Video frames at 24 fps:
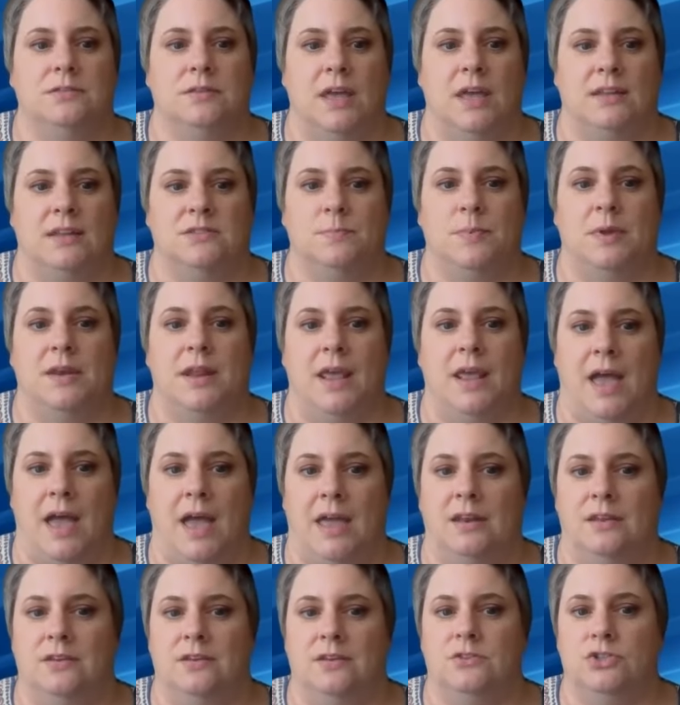that's been
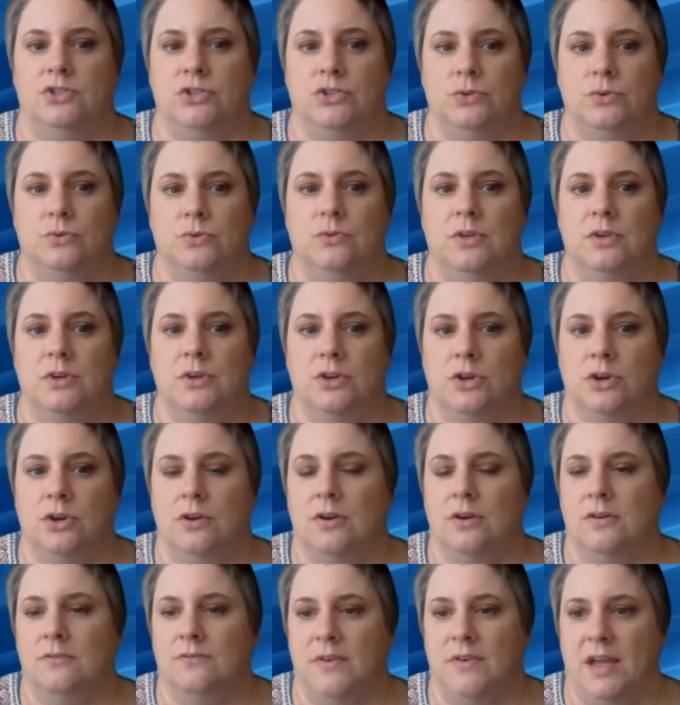added to the
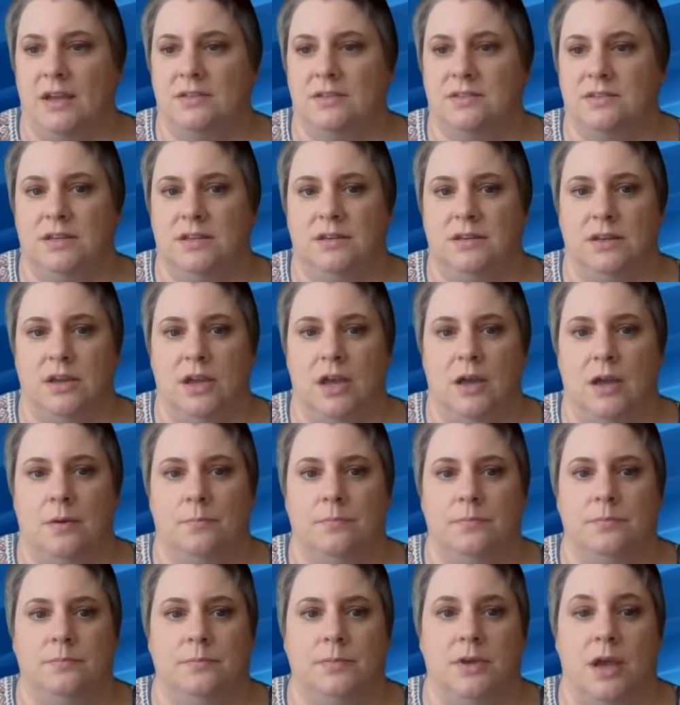current vaccine
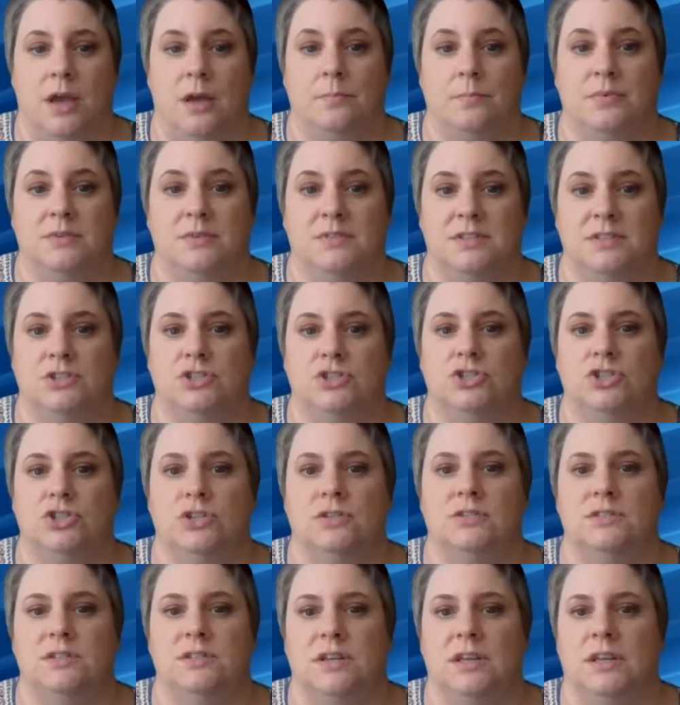
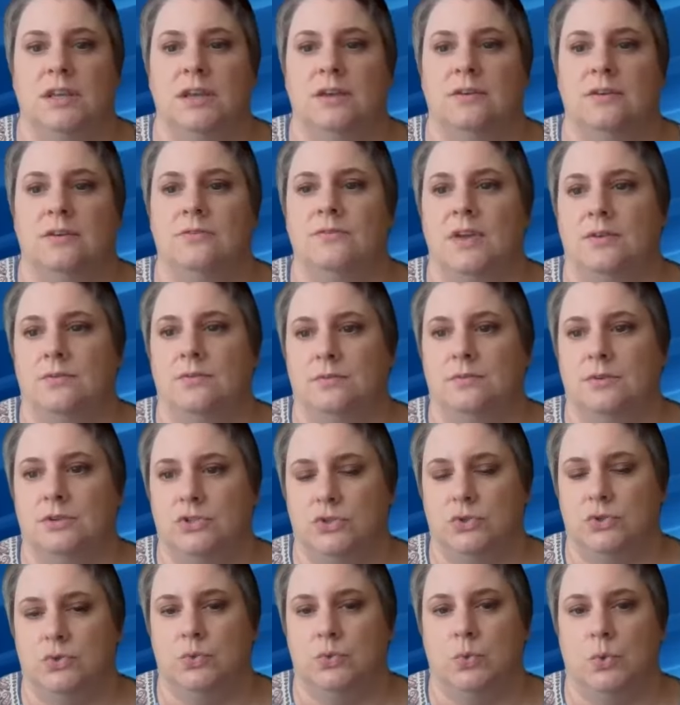composition to give and
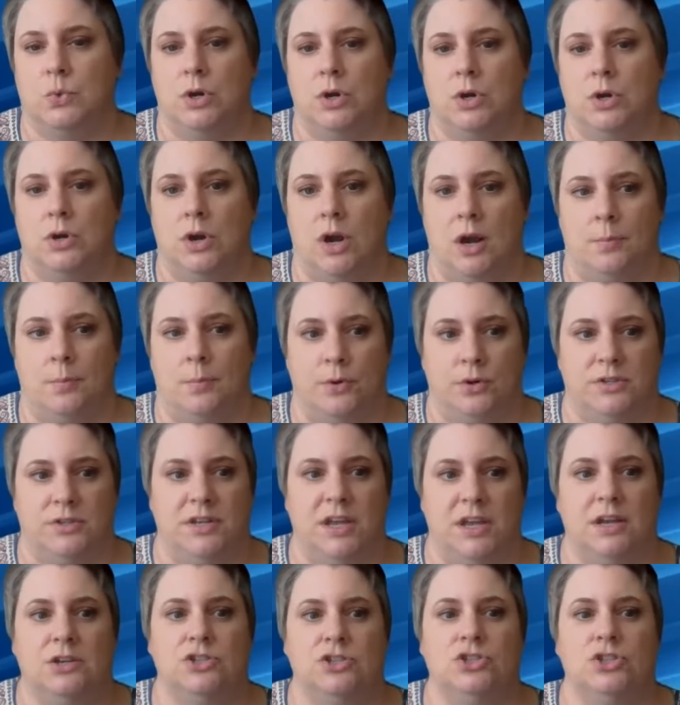restore our
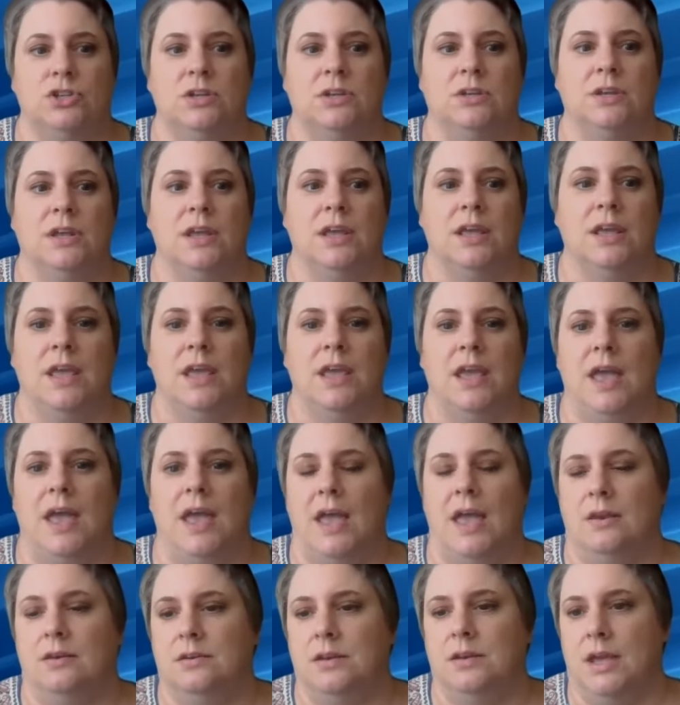protection
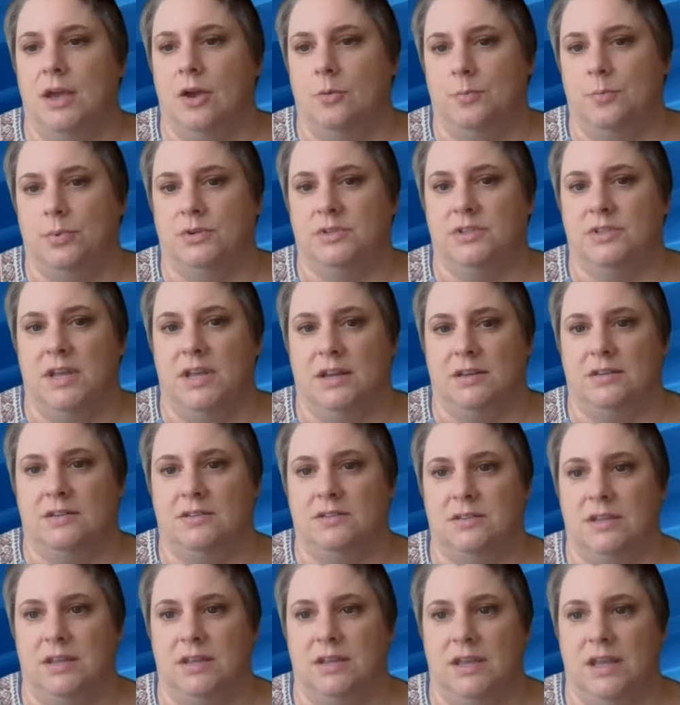and help protect
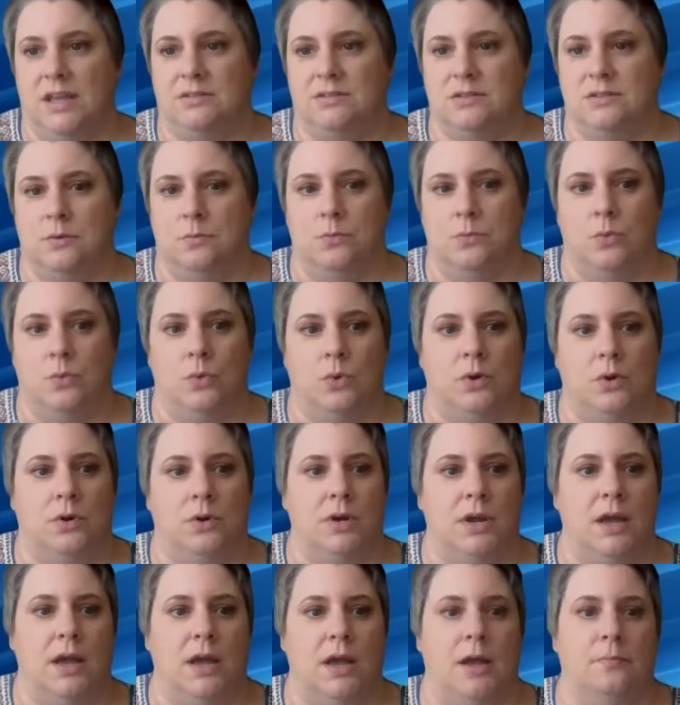us against the
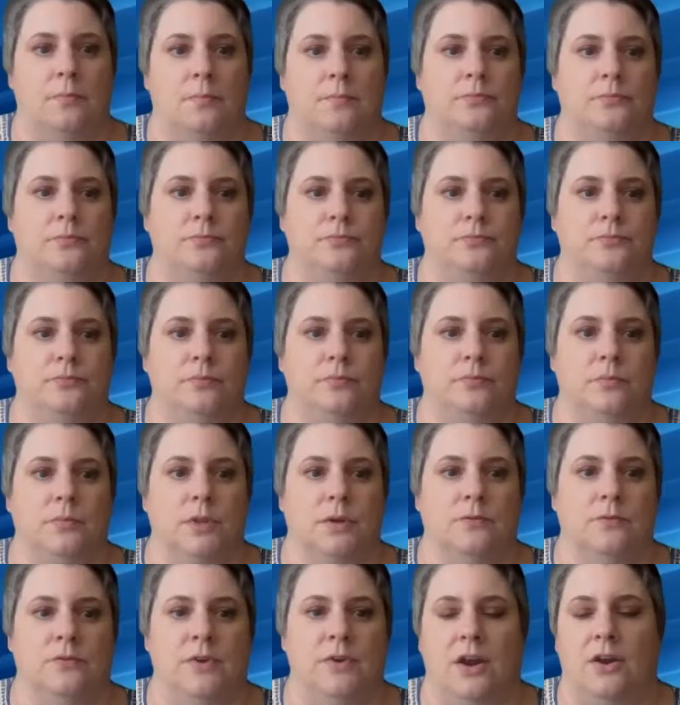more
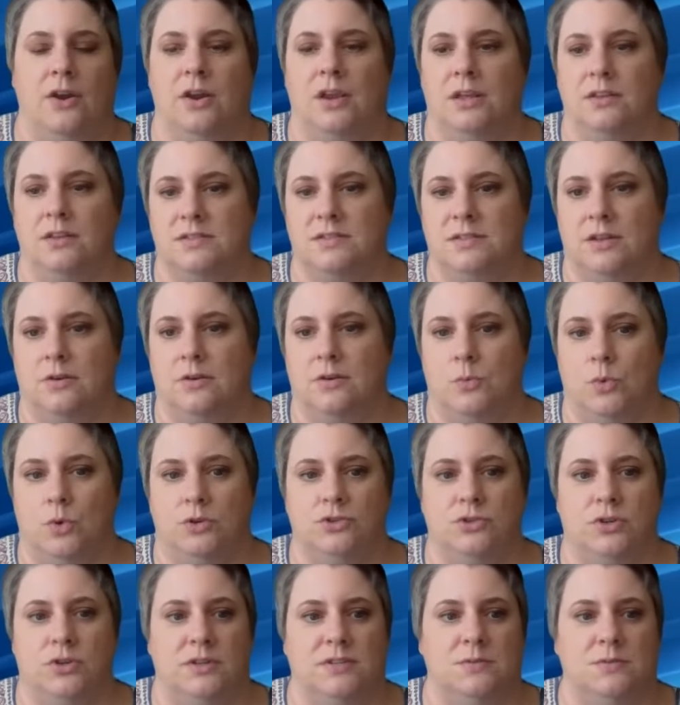variants that are more
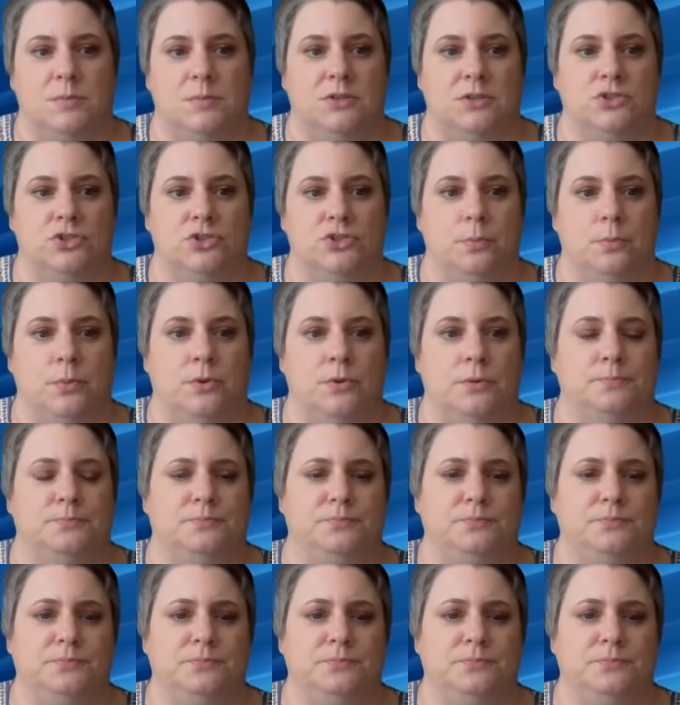transmissible.